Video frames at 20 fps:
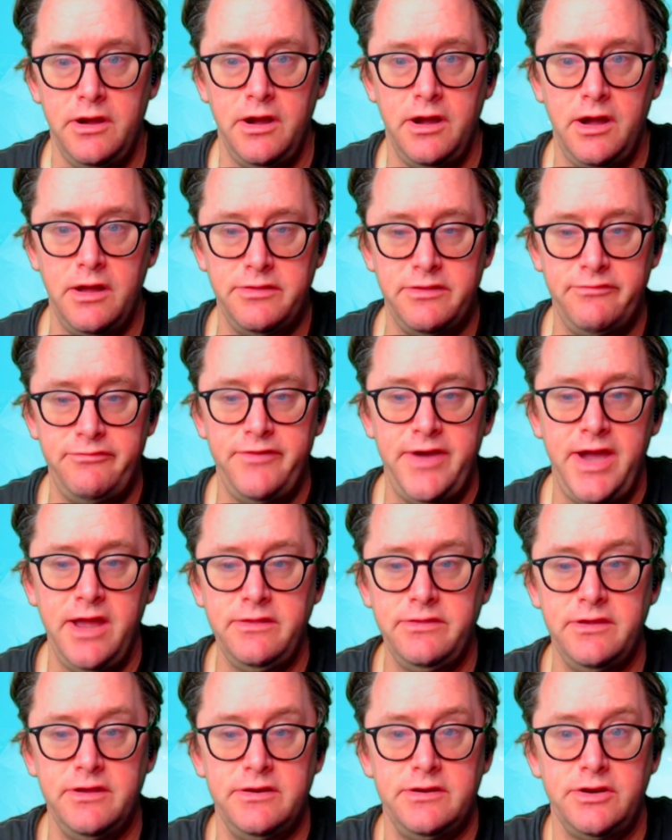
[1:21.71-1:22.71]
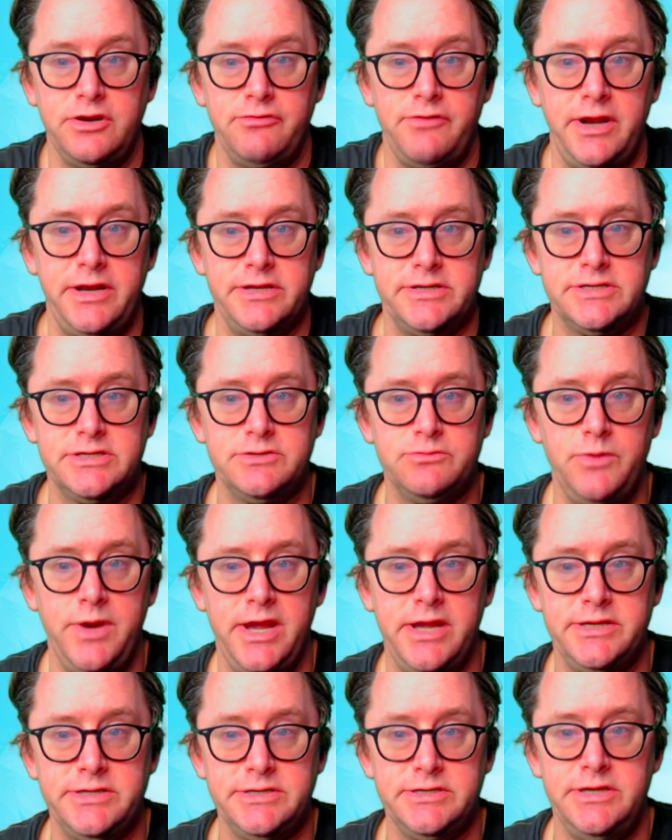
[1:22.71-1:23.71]
The fact that Credit
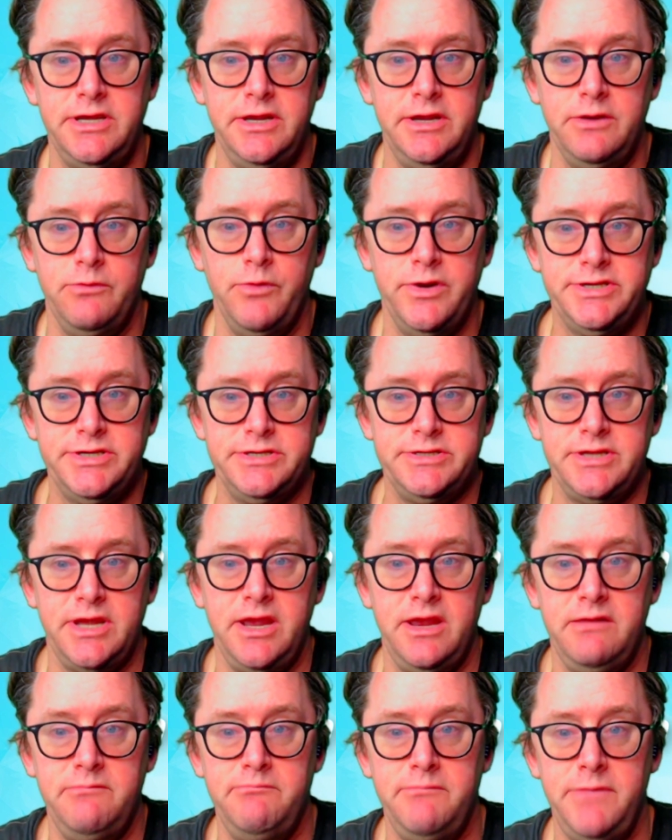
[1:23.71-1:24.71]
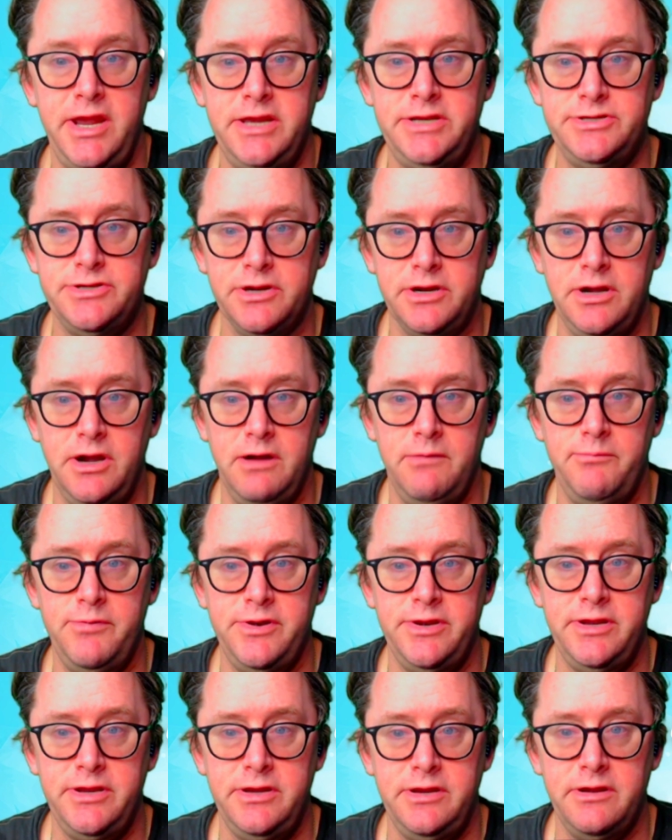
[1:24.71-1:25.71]
Suisse, which is a major
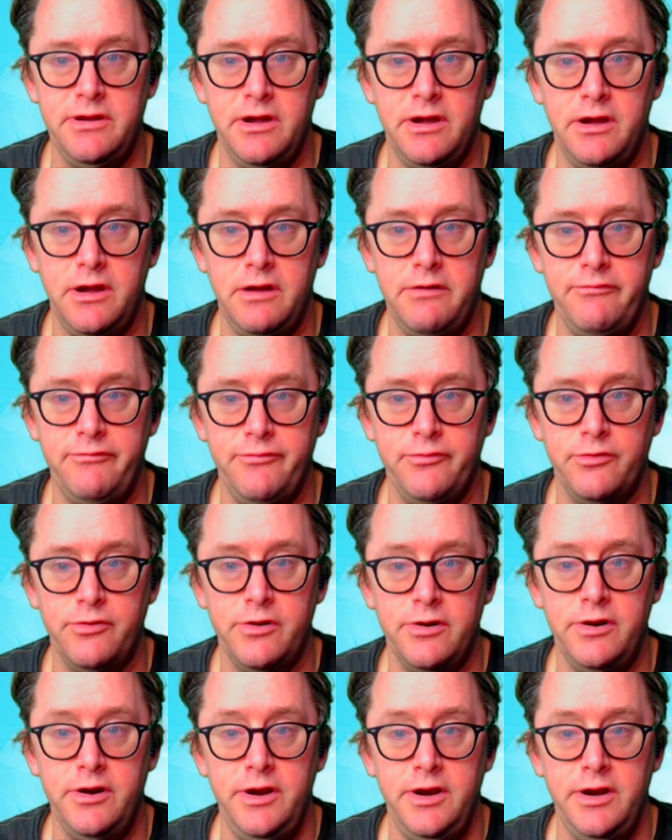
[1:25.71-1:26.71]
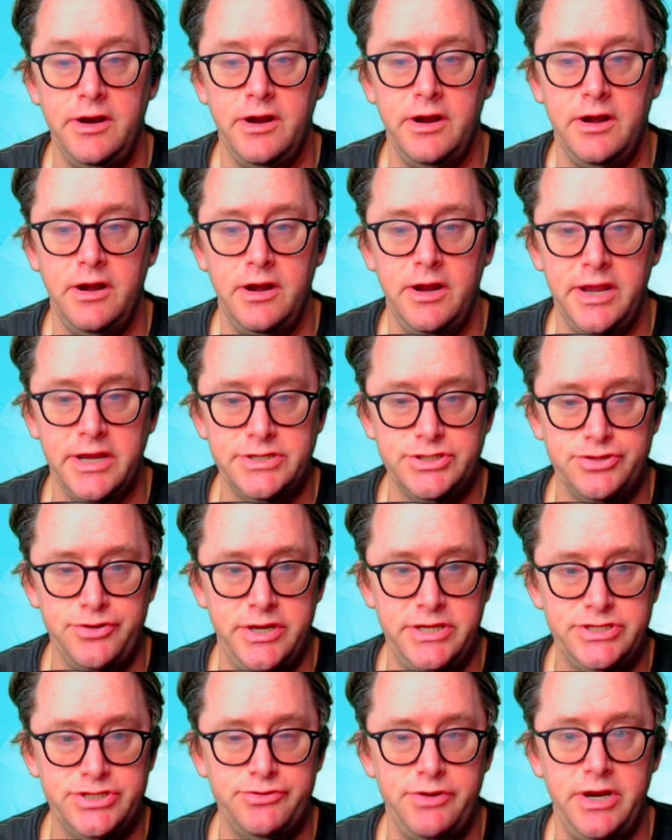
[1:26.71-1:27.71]
company for
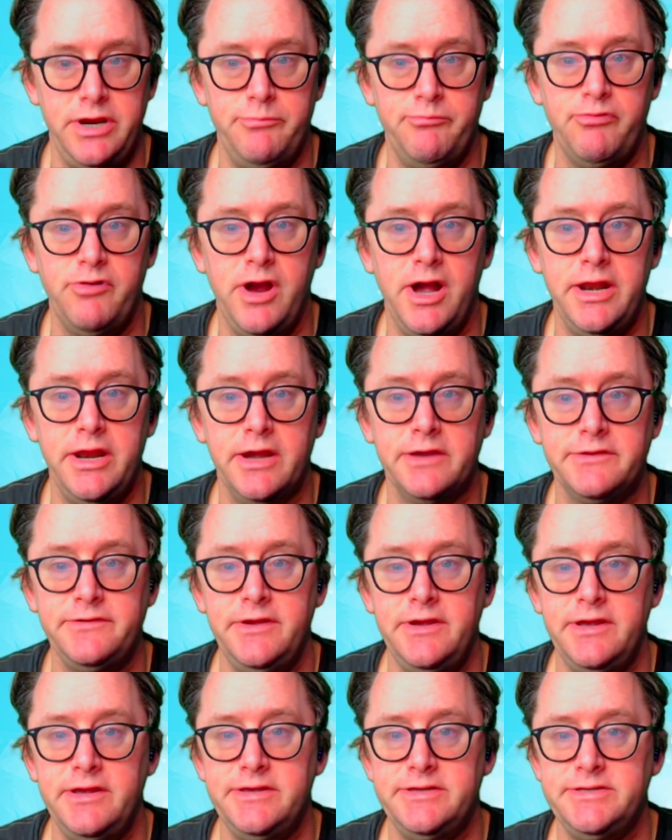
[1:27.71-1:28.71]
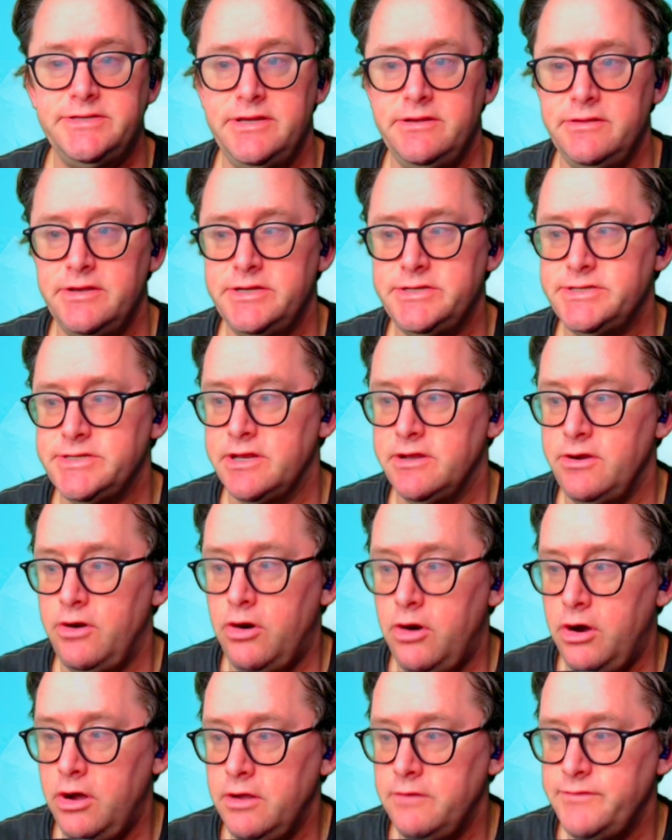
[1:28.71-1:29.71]
exchange-traded products, is delisting
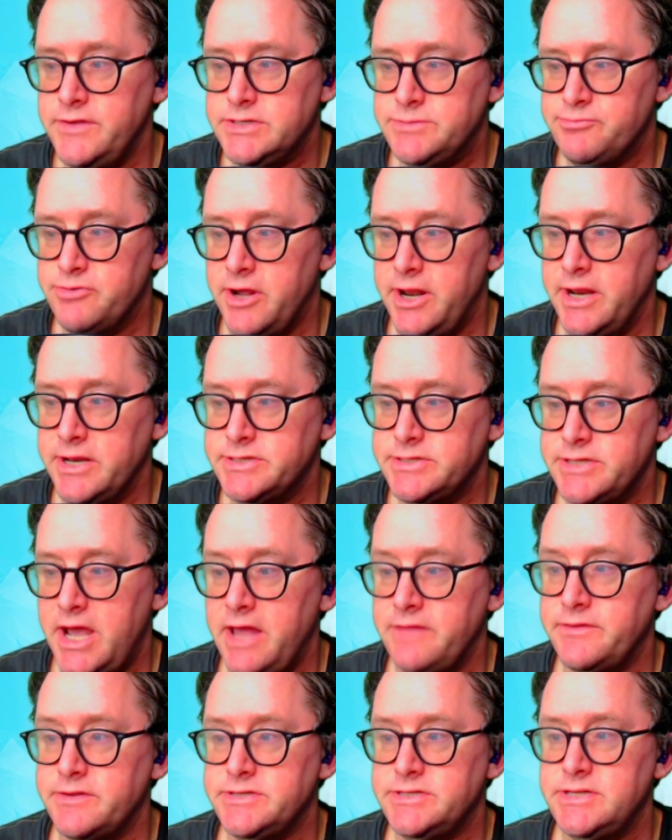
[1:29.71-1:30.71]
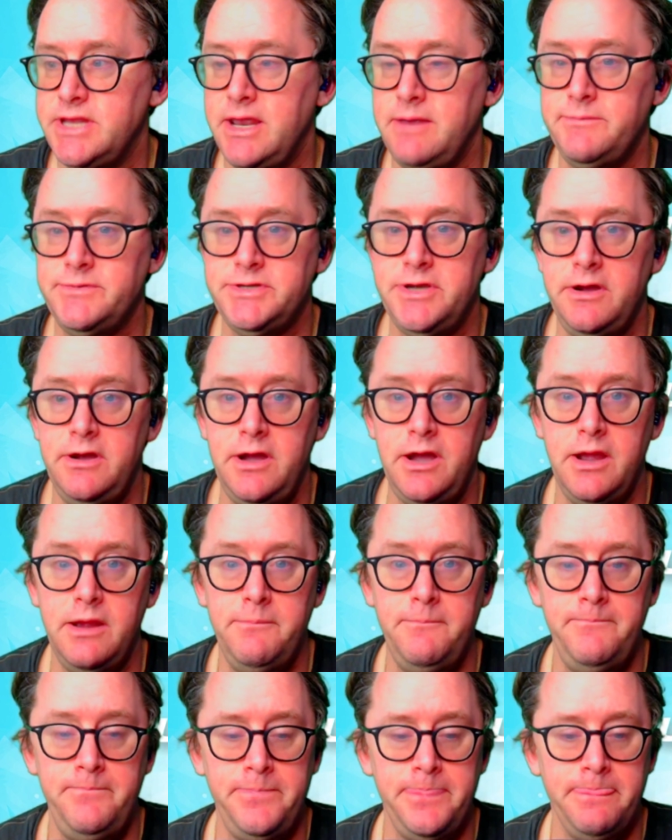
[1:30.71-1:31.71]
all of these products at the same
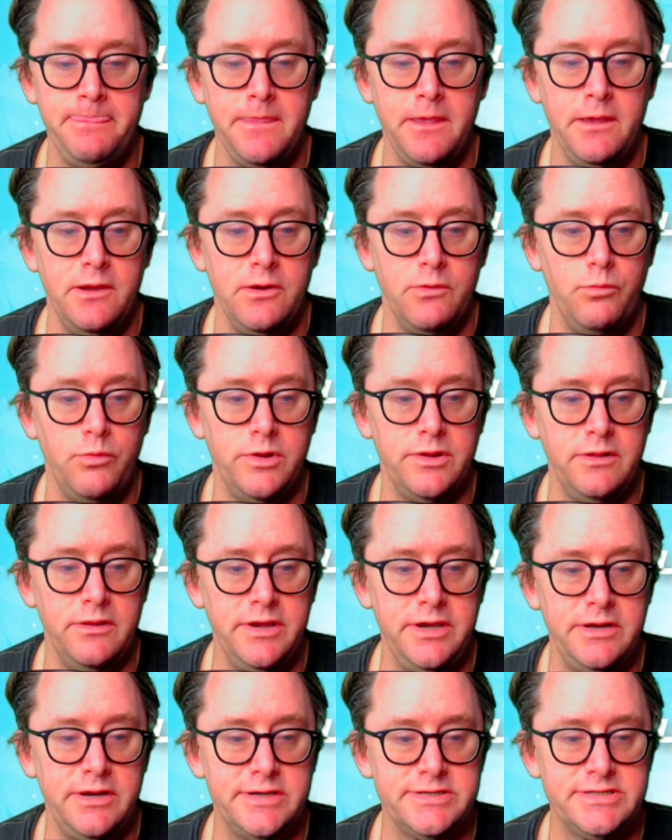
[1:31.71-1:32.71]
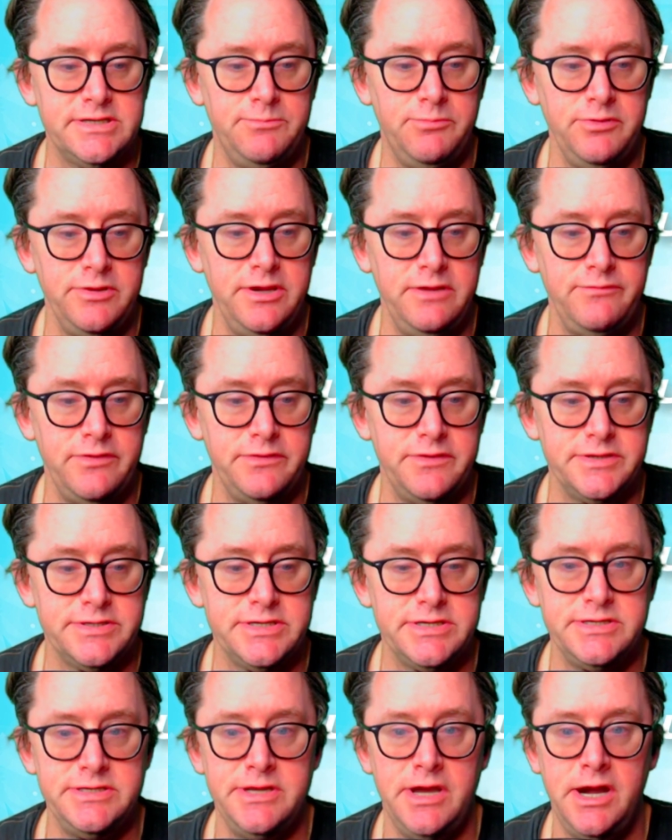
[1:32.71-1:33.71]
time would lead us to believe that
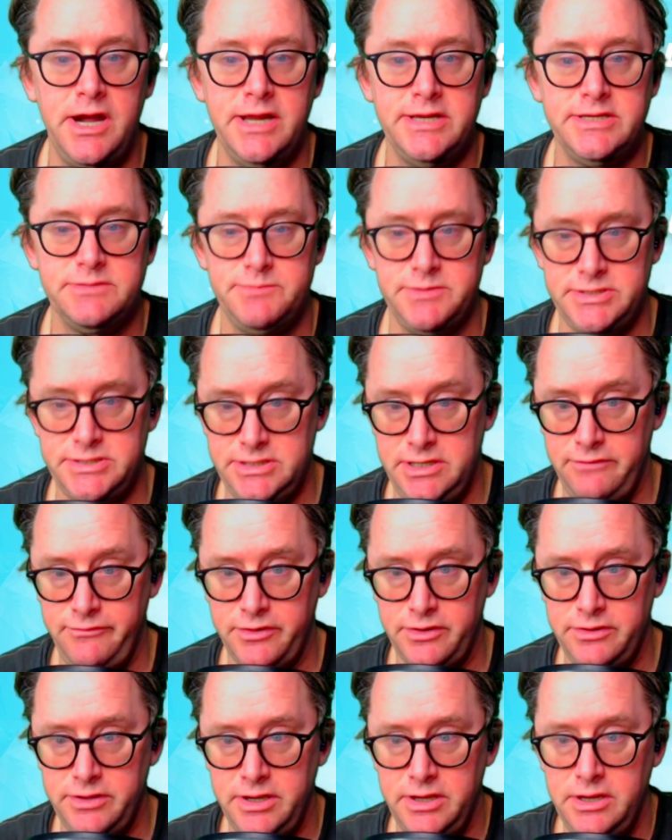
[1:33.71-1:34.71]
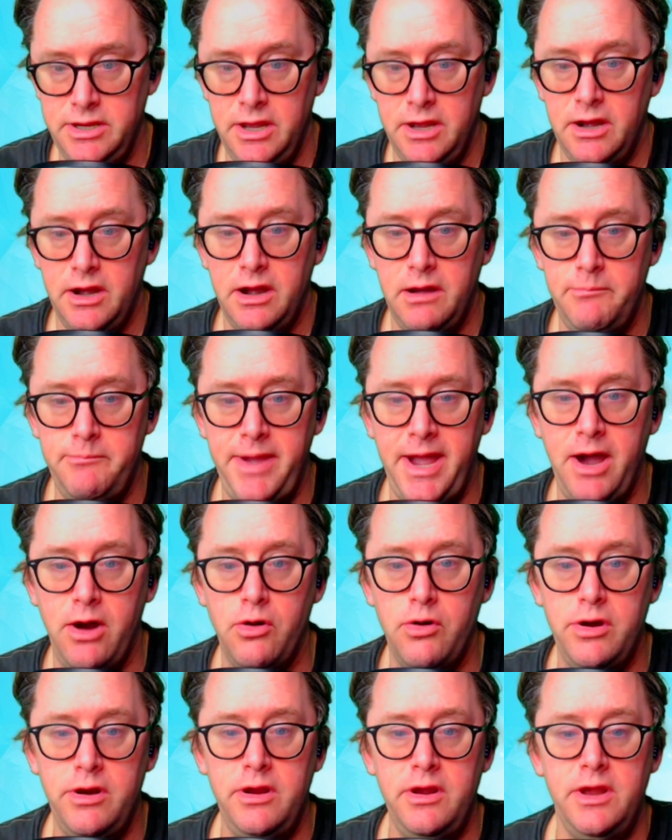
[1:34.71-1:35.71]
this is not specifically
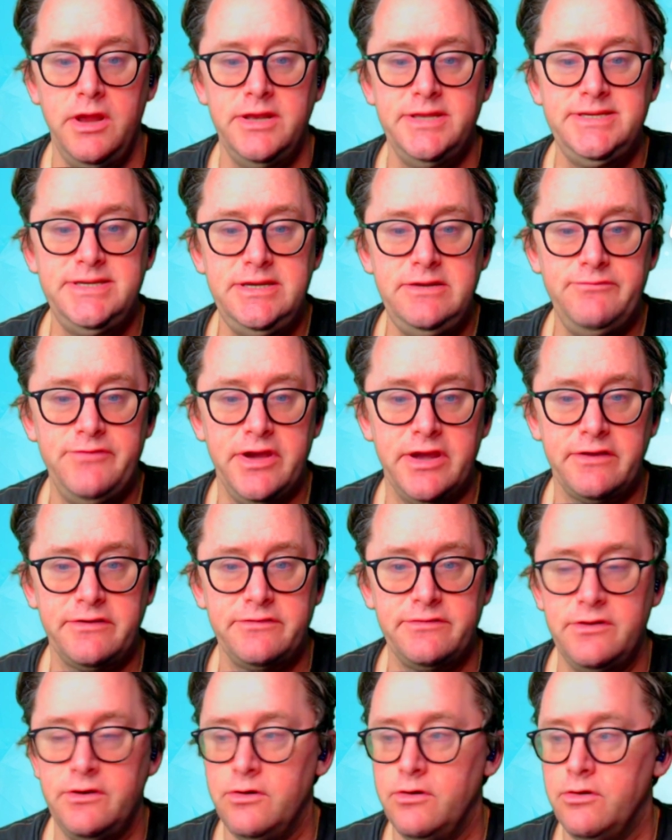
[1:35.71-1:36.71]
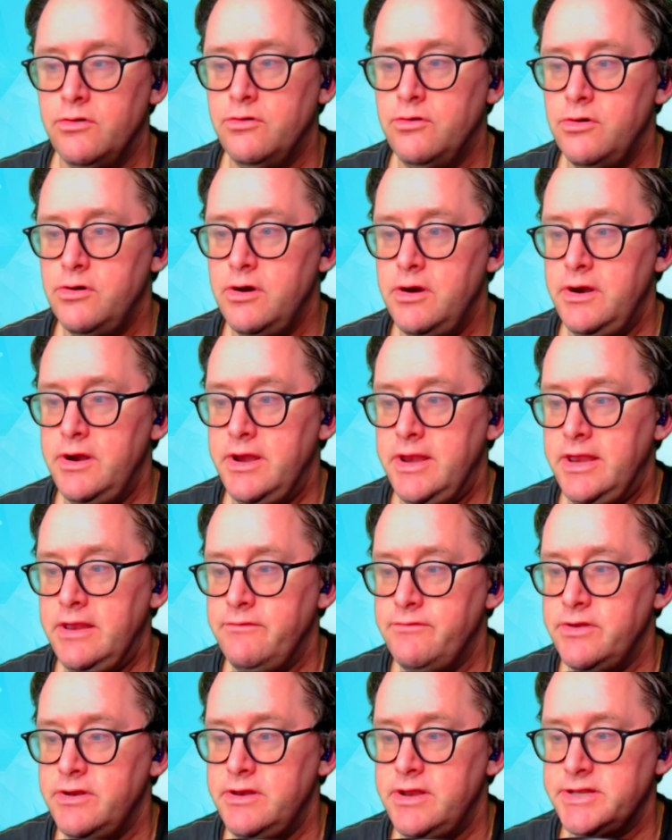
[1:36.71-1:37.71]
about TVIX or
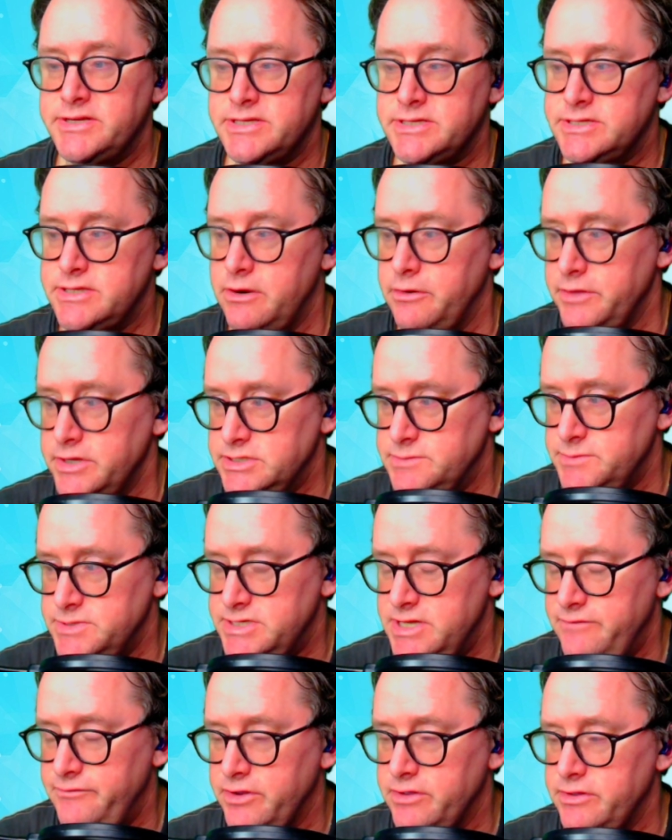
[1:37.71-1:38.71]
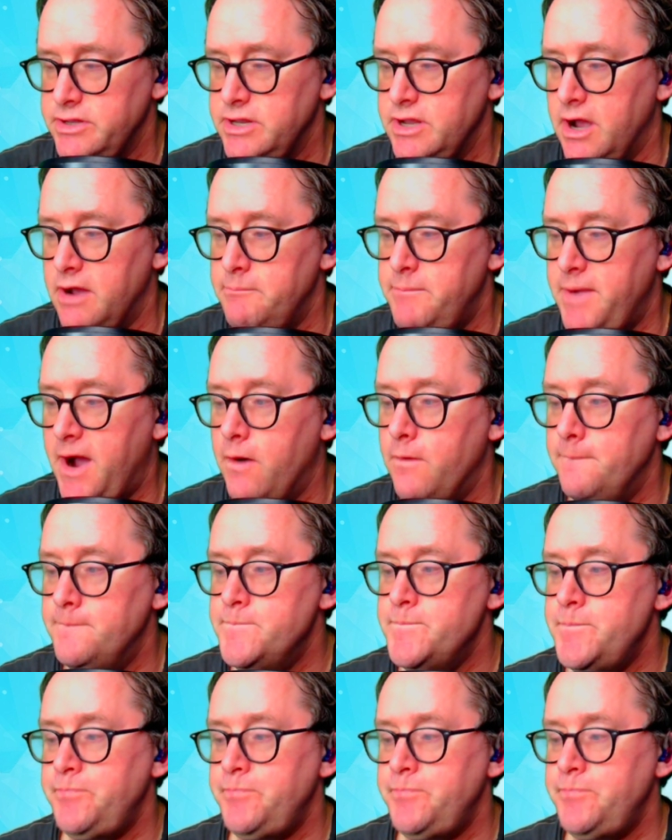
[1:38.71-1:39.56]
even necessarily specifically about